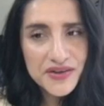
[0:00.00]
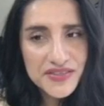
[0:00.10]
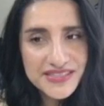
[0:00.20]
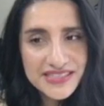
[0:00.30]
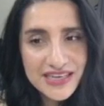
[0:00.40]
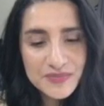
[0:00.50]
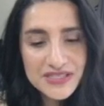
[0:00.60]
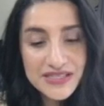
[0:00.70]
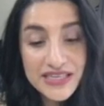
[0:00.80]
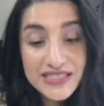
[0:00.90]
the steps
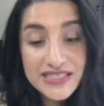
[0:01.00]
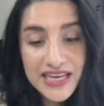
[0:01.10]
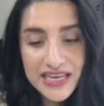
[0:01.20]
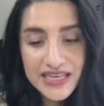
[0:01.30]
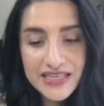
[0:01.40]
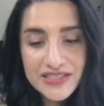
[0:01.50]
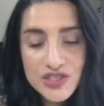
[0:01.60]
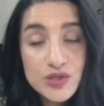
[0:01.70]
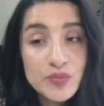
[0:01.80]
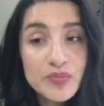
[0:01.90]
they take
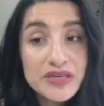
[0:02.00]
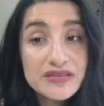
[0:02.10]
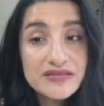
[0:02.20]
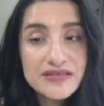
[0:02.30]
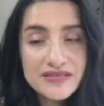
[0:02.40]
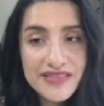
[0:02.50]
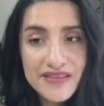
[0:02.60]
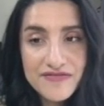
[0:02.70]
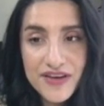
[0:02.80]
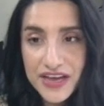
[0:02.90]
to build
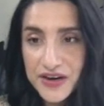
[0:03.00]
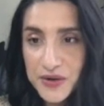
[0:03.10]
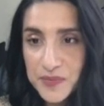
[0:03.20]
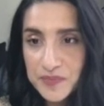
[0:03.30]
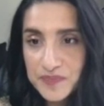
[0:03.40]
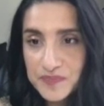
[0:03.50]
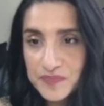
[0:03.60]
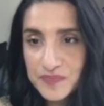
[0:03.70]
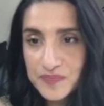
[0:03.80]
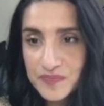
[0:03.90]
that fire?
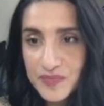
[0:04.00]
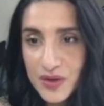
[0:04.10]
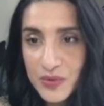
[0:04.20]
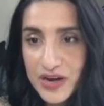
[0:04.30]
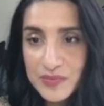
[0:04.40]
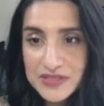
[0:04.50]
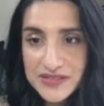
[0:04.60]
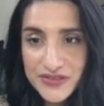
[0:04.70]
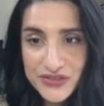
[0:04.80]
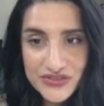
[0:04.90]
What happens
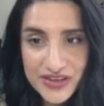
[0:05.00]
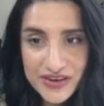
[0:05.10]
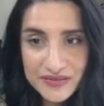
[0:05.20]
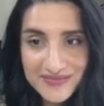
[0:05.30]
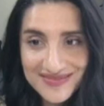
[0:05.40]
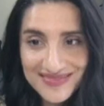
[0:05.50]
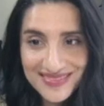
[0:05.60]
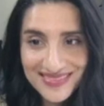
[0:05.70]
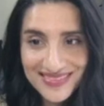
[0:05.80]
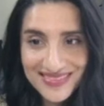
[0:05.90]
first there?
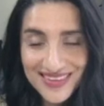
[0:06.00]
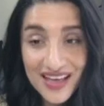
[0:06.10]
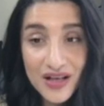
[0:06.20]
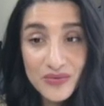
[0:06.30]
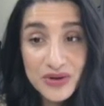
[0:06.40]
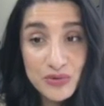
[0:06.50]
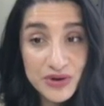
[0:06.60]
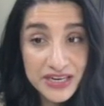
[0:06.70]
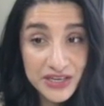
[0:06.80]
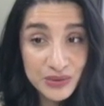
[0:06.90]
I'll
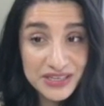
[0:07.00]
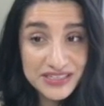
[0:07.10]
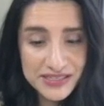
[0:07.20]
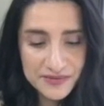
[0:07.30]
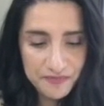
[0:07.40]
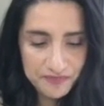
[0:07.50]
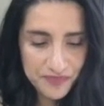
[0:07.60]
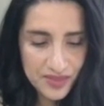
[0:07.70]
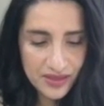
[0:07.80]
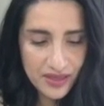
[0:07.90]
reread it. You listen.
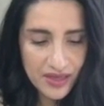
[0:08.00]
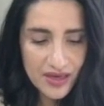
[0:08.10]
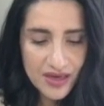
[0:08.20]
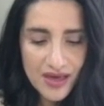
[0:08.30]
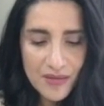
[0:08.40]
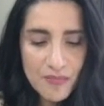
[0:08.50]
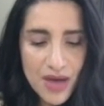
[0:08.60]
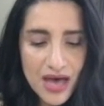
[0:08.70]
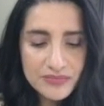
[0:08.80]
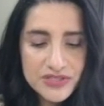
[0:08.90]

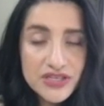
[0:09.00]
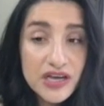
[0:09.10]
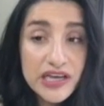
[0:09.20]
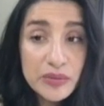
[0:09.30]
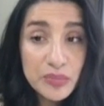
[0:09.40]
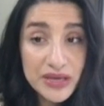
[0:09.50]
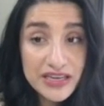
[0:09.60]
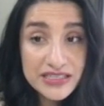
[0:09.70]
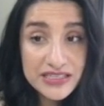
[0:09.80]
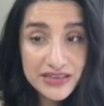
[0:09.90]
Mom dug a
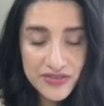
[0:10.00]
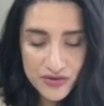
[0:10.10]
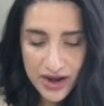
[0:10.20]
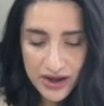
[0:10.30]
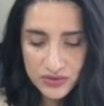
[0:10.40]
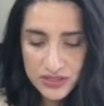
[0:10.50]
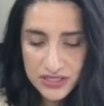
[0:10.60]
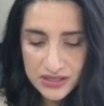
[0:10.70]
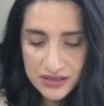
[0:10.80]
pit in the ground.